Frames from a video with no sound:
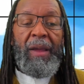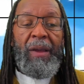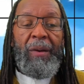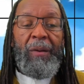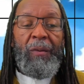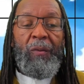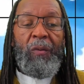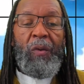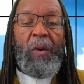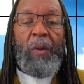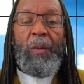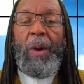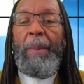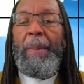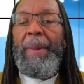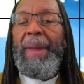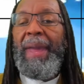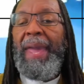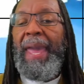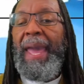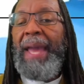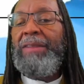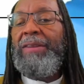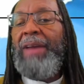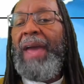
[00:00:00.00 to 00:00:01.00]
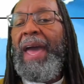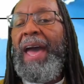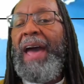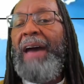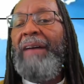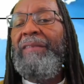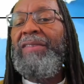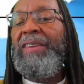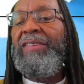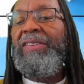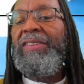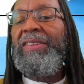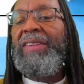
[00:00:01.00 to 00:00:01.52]
when we begin to have
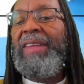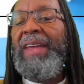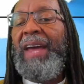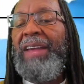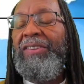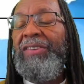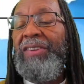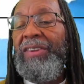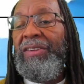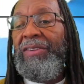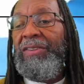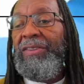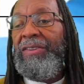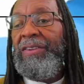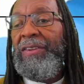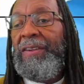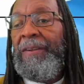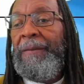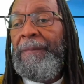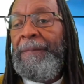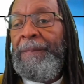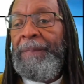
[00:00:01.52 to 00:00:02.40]
discussions,